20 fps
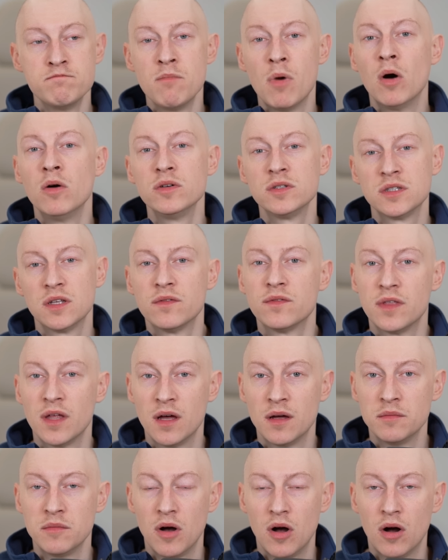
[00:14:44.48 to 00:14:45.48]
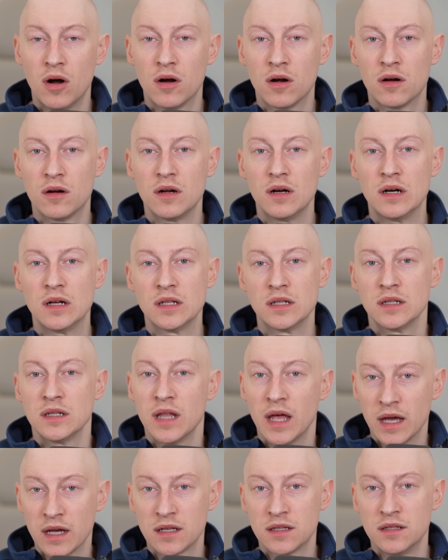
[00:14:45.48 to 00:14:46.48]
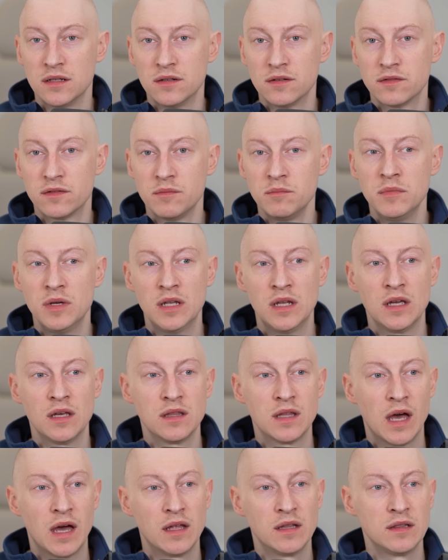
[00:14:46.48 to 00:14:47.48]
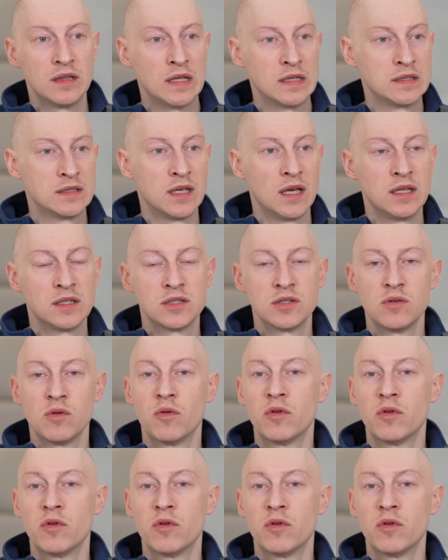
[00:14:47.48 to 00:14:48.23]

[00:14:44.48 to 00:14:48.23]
most of them are elective, meaning that let's say it's an